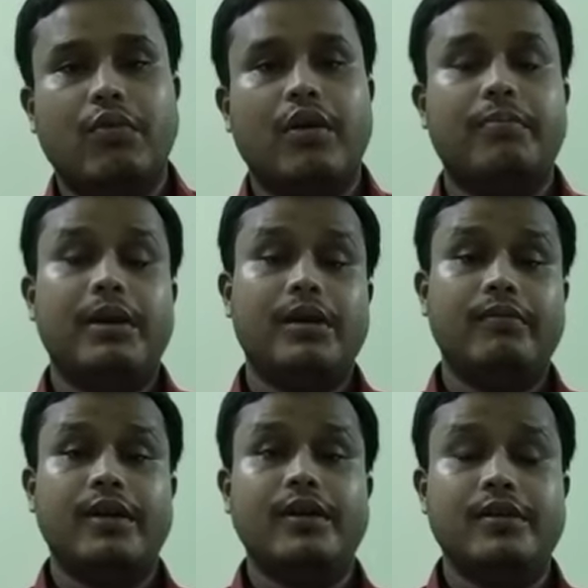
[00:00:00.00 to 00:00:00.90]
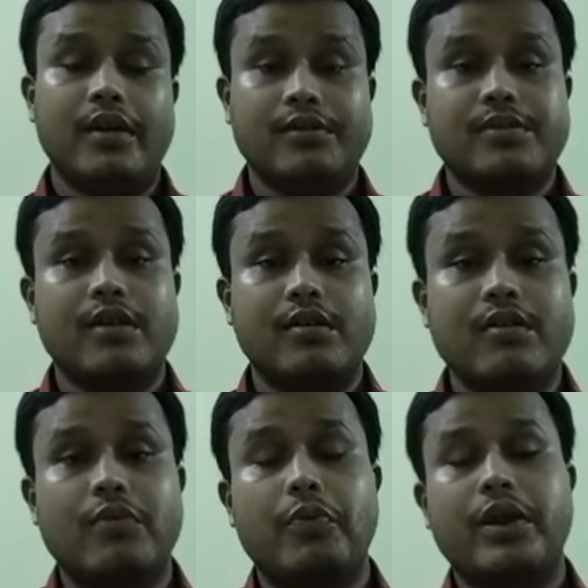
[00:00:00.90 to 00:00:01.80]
or many years ago,